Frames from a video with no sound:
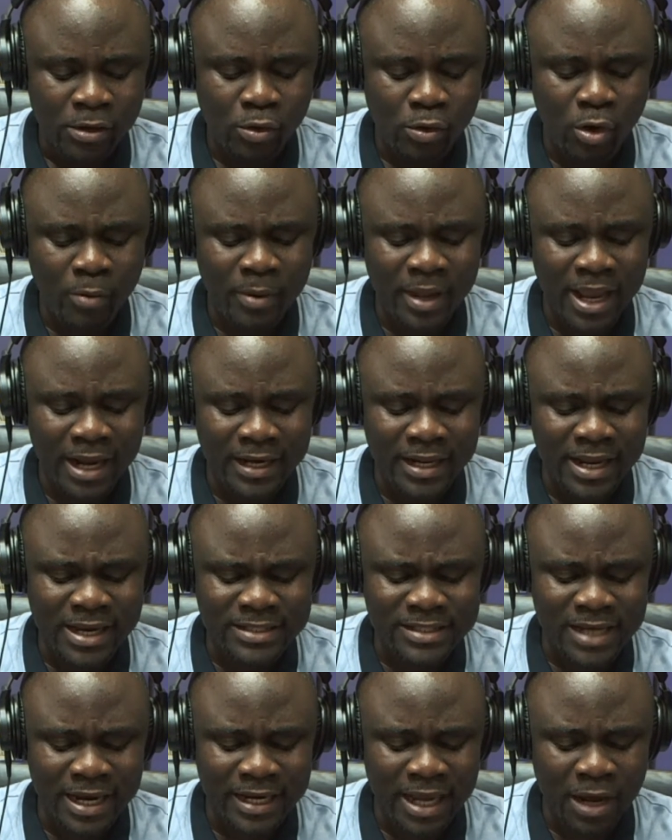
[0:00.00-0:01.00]
Obi,
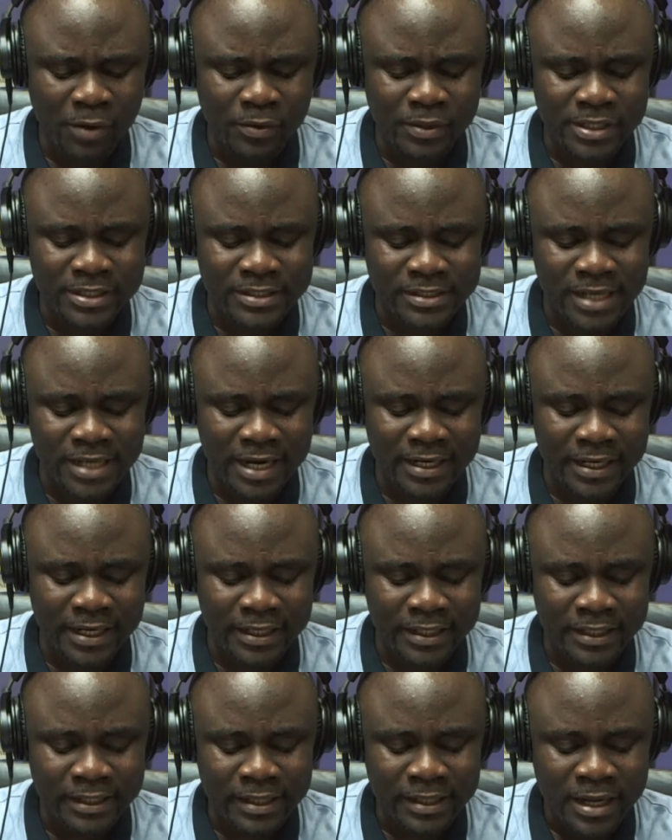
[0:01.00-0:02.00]
Ghanaians are now
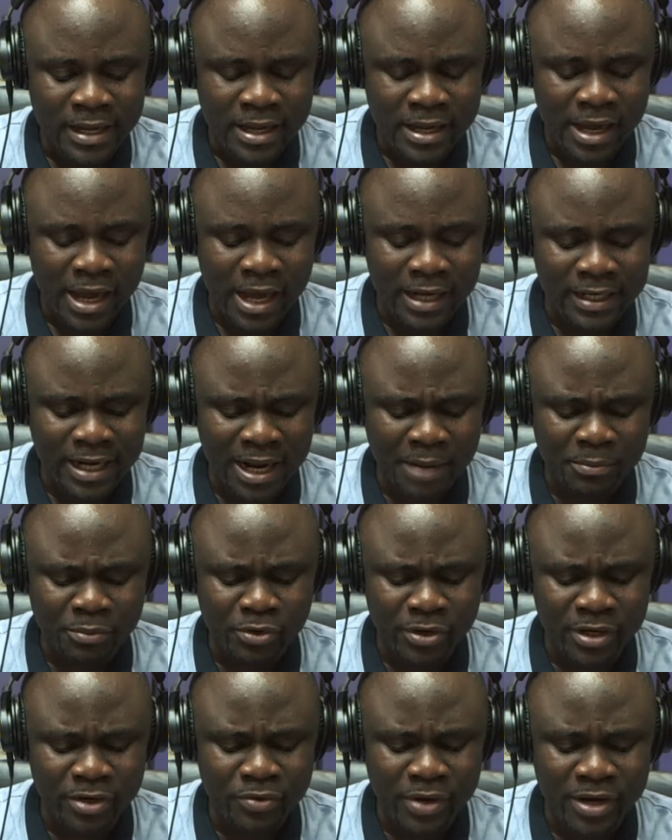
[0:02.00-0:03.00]
descending and come
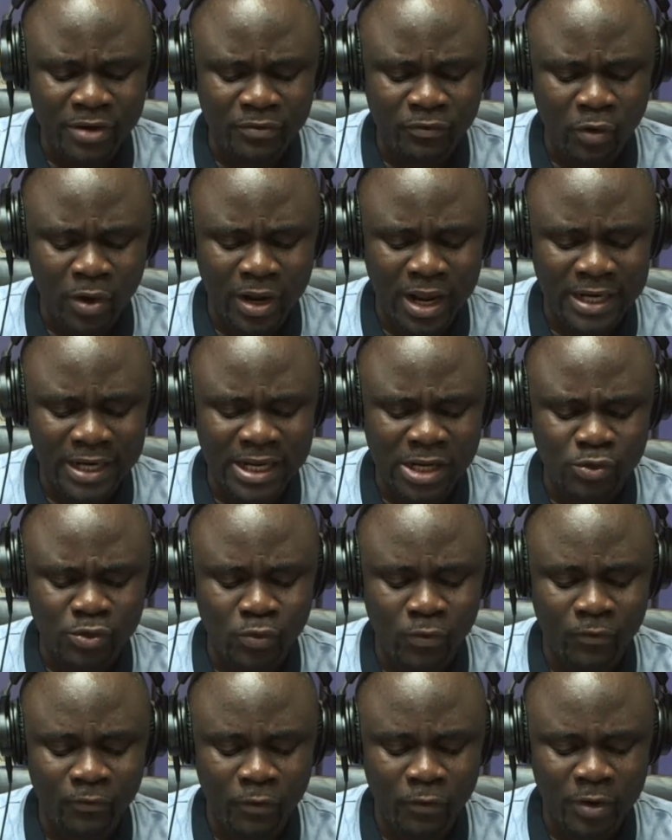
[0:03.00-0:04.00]
2024, Ghanaians
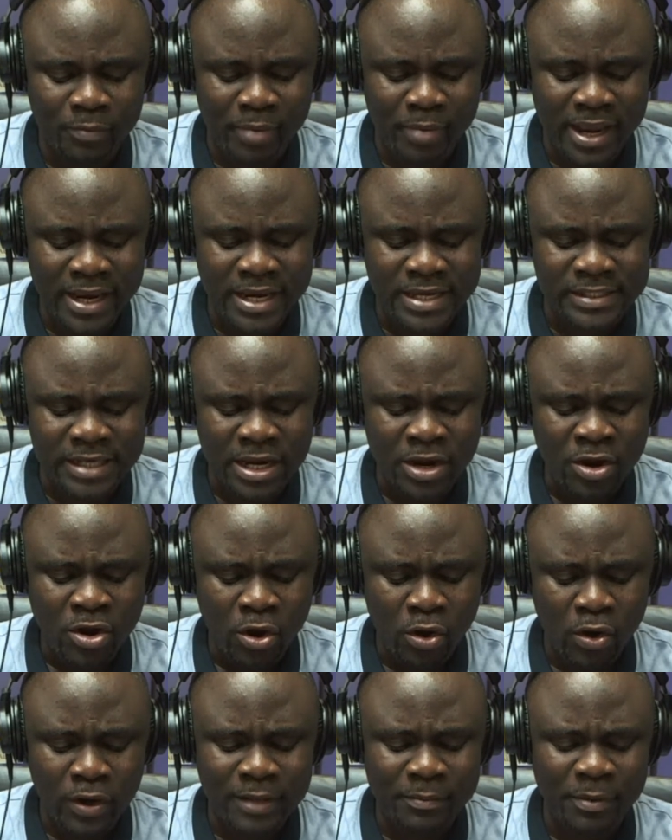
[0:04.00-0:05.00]
will vote based
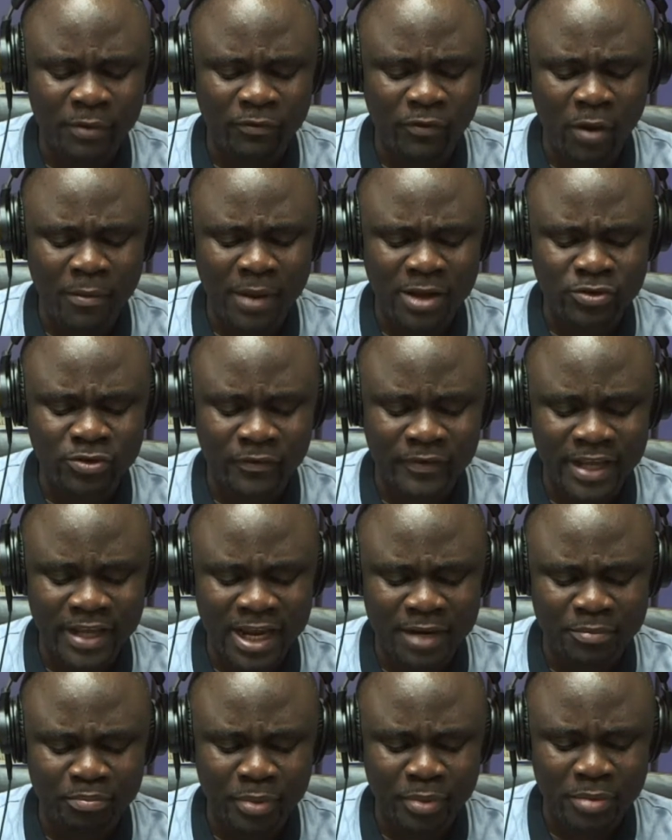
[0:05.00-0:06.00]
on the performance of the
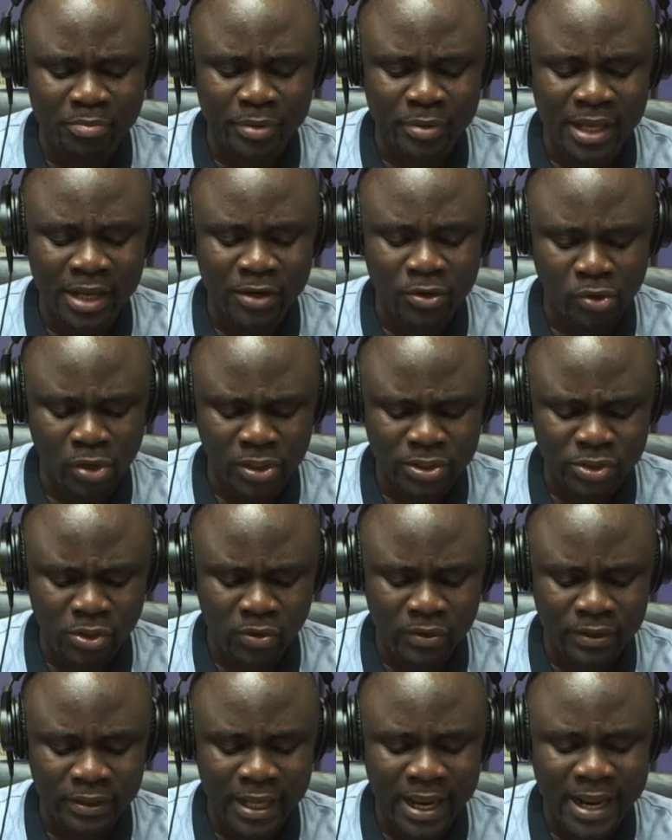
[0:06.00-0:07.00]
NPP and not
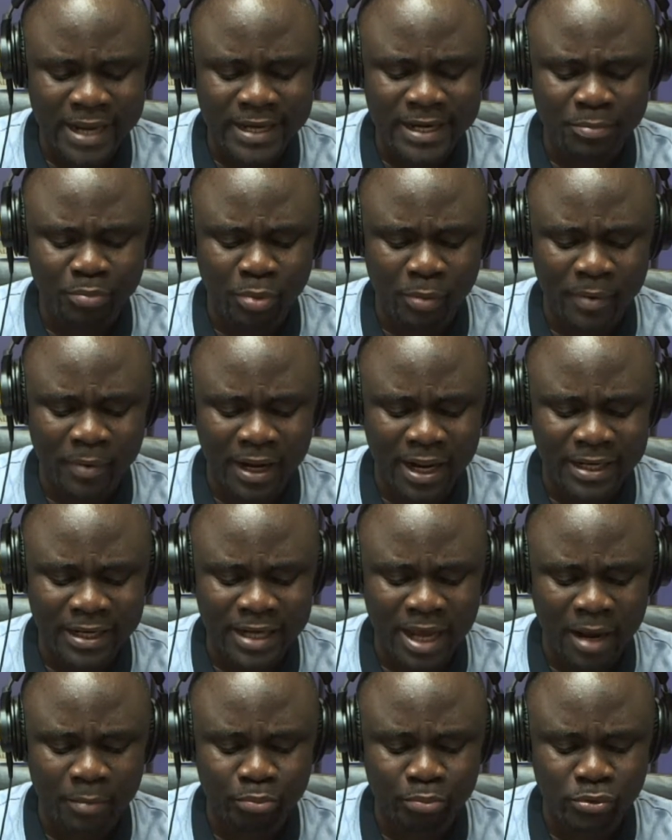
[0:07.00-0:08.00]
on any
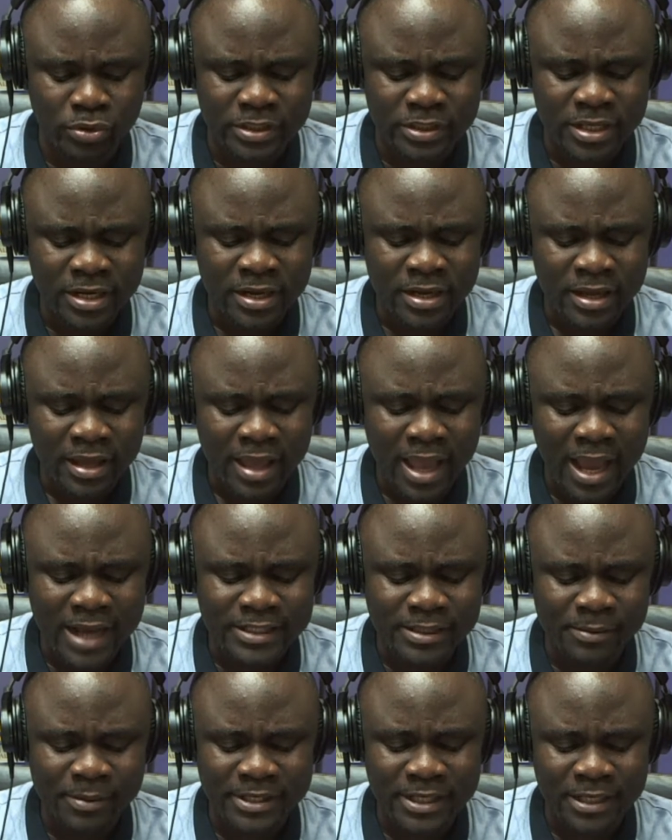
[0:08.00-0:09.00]
propaganda approach
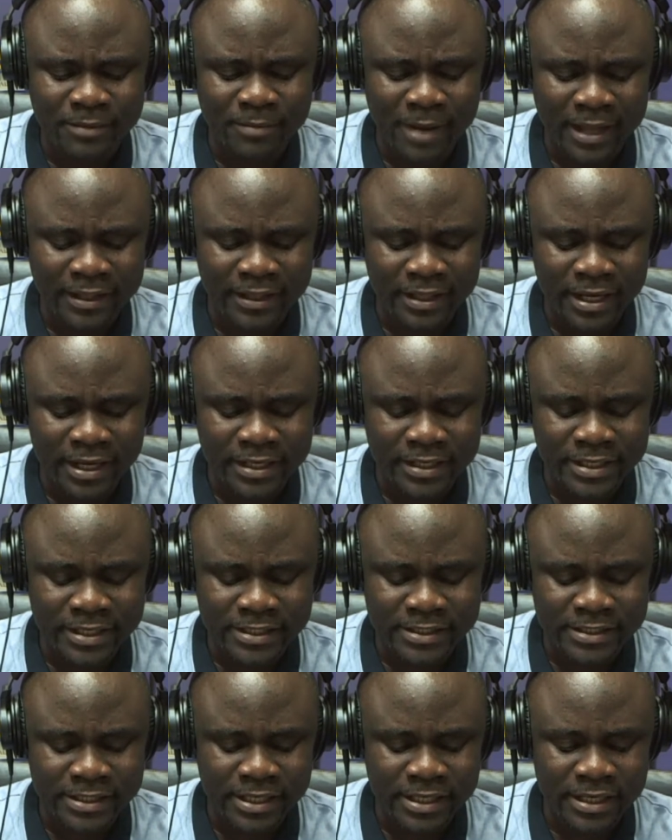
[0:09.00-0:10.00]
exhibited by the
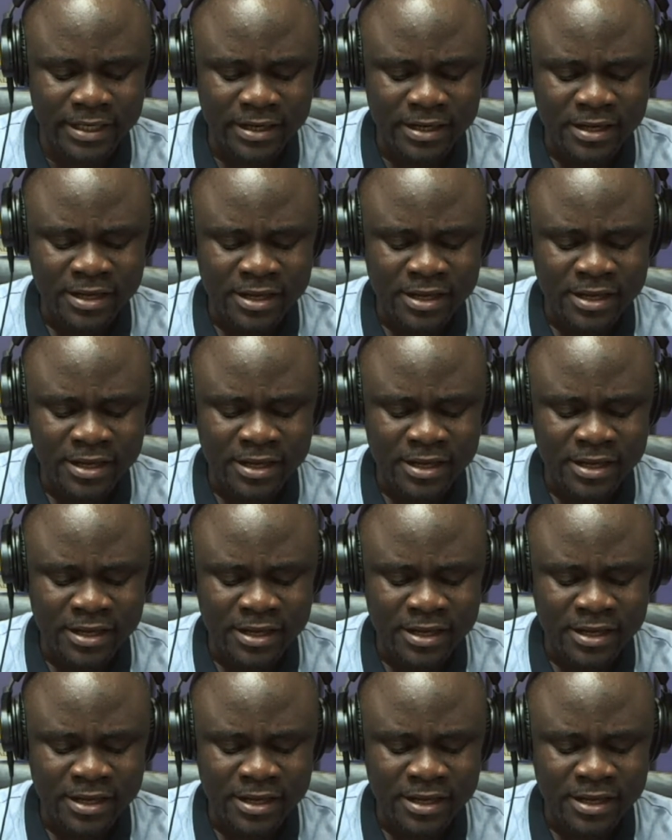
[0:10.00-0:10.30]
NDC.